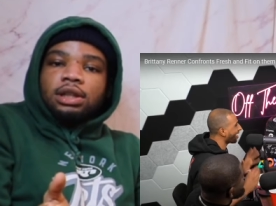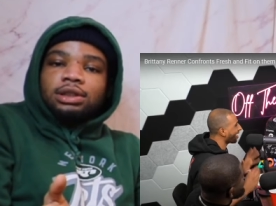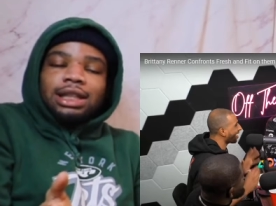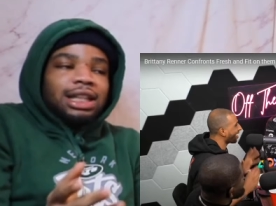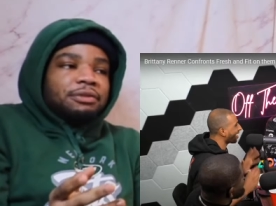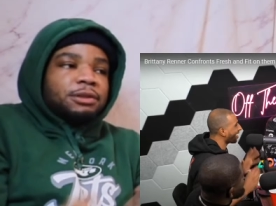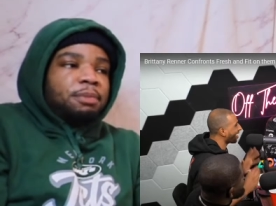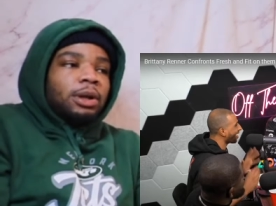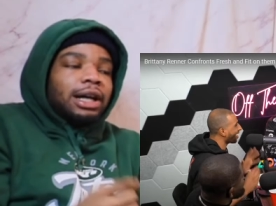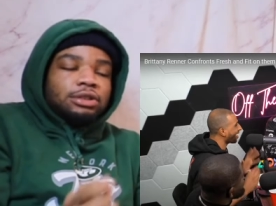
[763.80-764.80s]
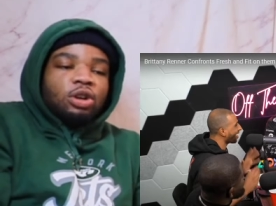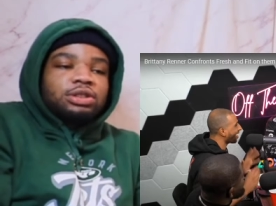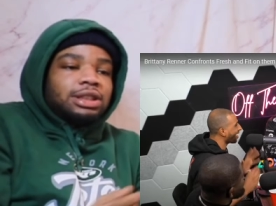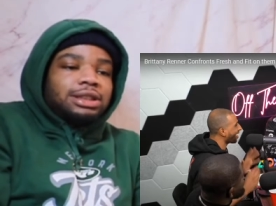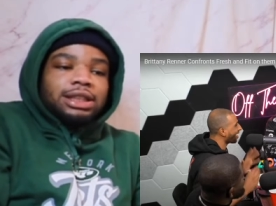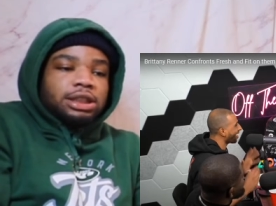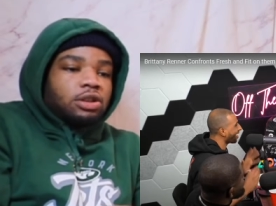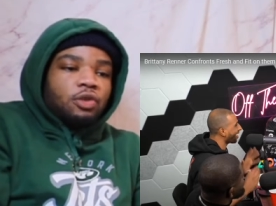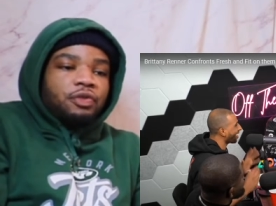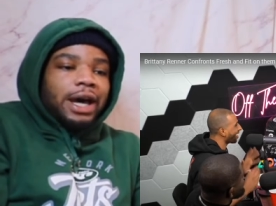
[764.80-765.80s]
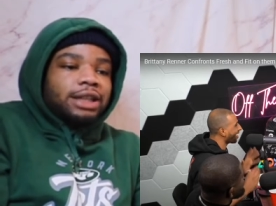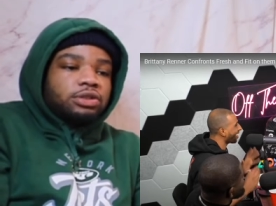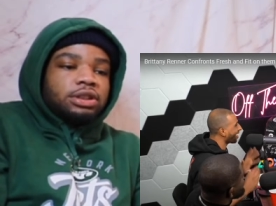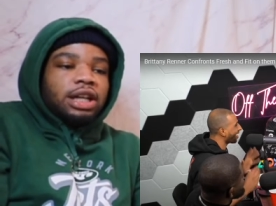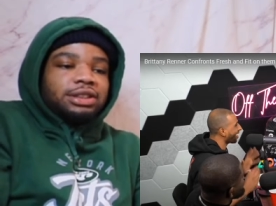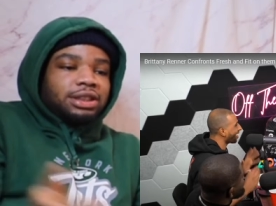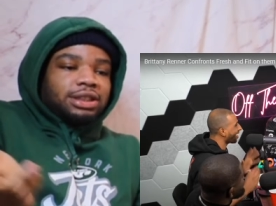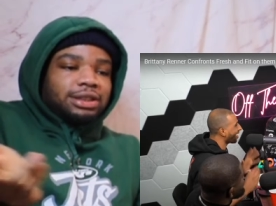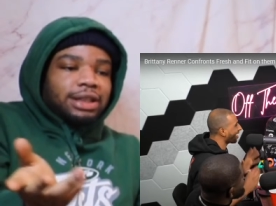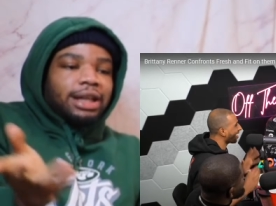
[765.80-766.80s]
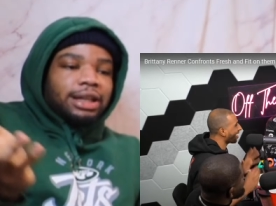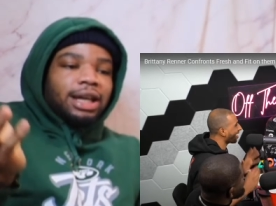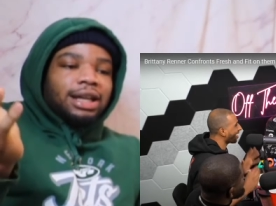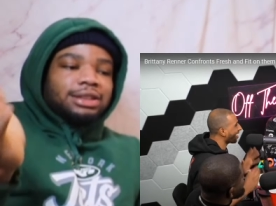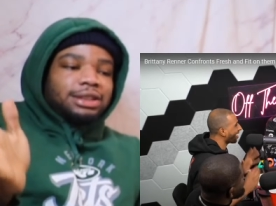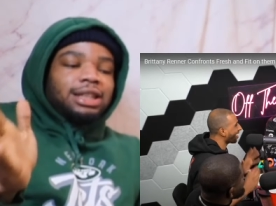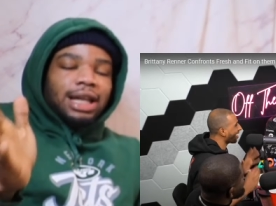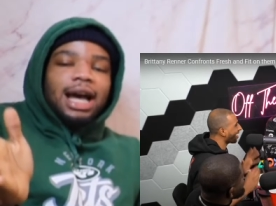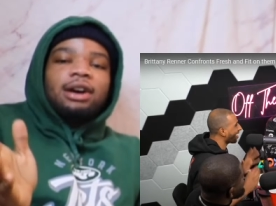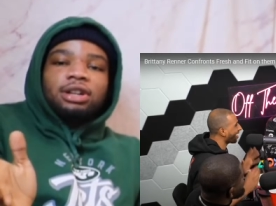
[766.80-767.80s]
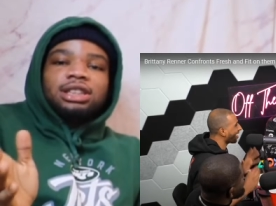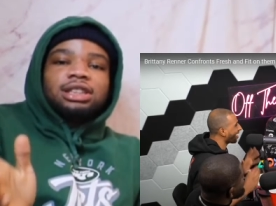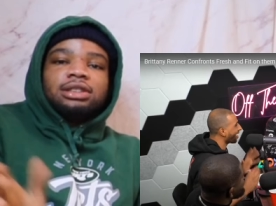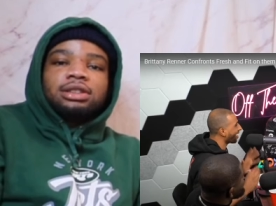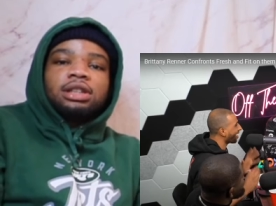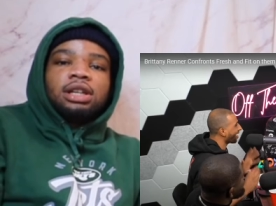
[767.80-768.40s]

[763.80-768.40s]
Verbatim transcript: She didn't even pull out no statistical facts or nothing. She just saying shit how it is.